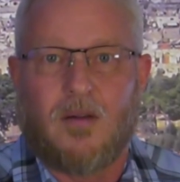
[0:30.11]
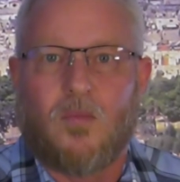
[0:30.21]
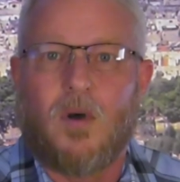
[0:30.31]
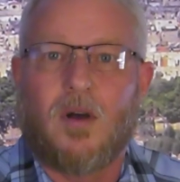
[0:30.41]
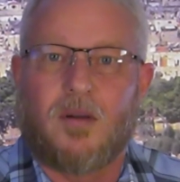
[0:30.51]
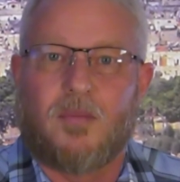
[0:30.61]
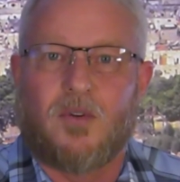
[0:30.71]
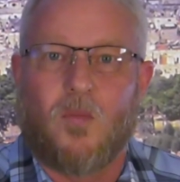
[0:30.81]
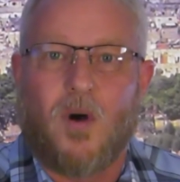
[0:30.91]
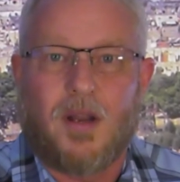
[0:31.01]
Welcome
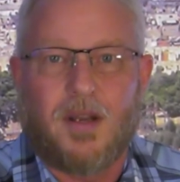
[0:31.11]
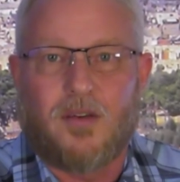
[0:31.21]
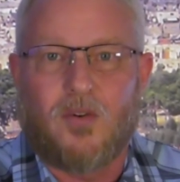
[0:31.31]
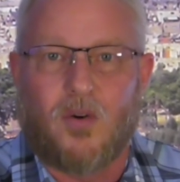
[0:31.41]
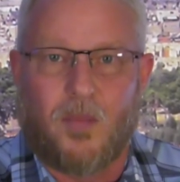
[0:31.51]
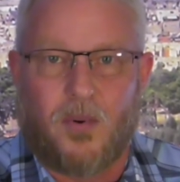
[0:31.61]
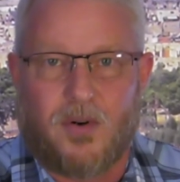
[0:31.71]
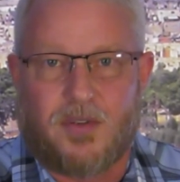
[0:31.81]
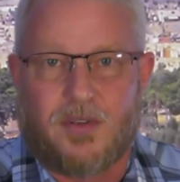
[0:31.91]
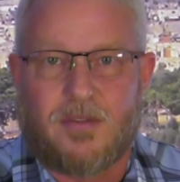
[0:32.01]
to Walking the Torah
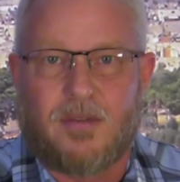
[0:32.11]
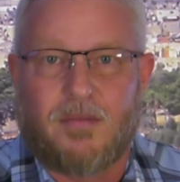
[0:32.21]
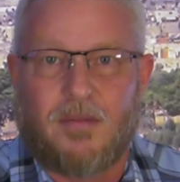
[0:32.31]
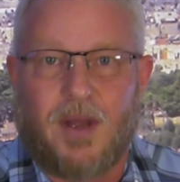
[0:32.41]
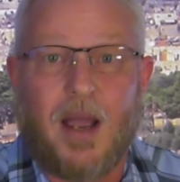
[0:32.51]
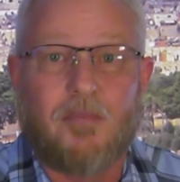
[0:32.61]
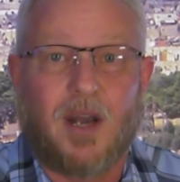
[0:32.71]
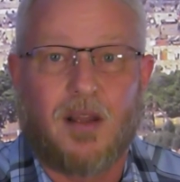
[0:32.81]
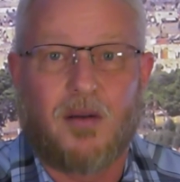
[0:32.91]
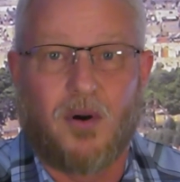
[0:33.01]
Portions. I'm
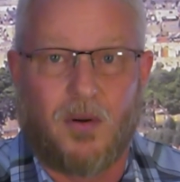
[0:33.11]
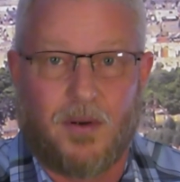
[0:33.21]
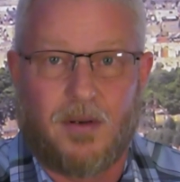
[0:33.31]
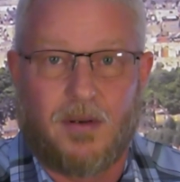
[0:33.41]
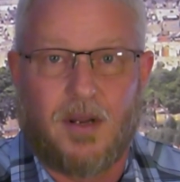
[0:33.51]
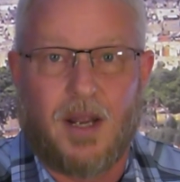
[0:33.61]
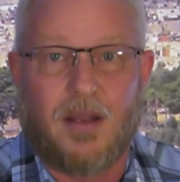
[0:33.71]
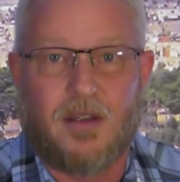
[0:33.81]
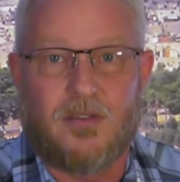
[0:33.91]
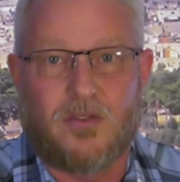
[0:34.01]
Tyler Merwin,
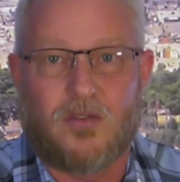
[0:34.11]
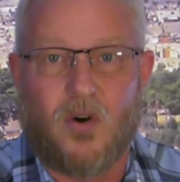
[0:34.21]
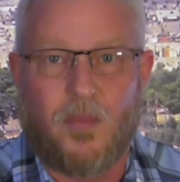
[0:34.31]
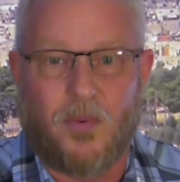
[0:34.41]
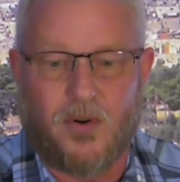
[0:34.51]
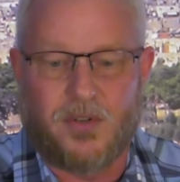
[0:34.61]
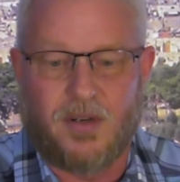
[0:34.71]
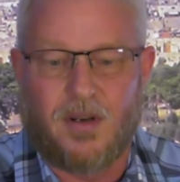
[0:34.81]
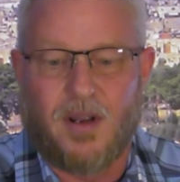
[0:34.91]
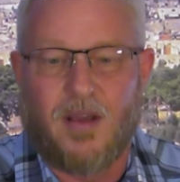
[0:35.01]
and this is Torah
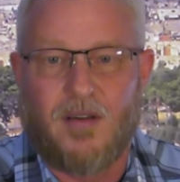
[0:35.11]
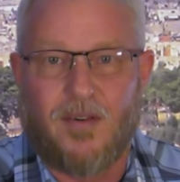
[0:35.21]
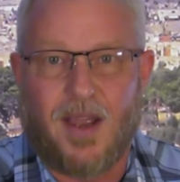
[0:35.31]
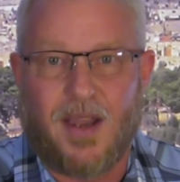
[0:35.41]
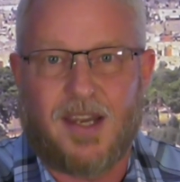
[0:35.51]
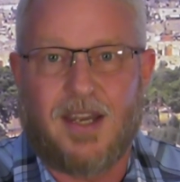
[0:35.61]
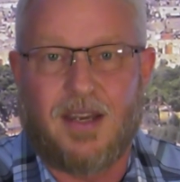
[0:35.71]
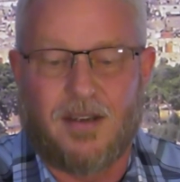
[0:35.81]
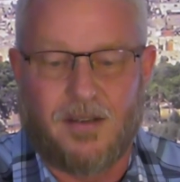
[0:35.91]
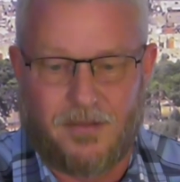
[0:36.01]
Portion, VAYECHI.